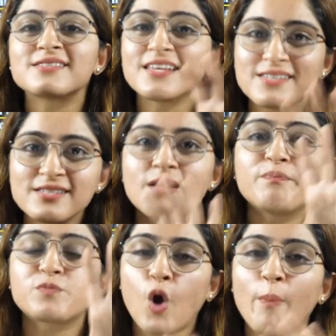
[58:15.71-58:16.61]
this is the
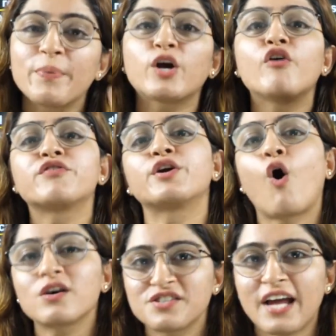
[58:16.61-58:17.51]
topic of
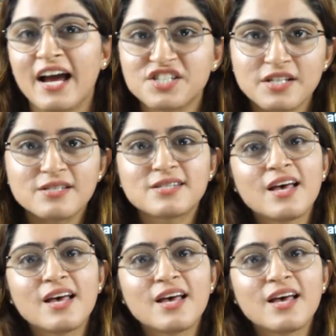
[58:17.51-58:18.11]
redox reactions.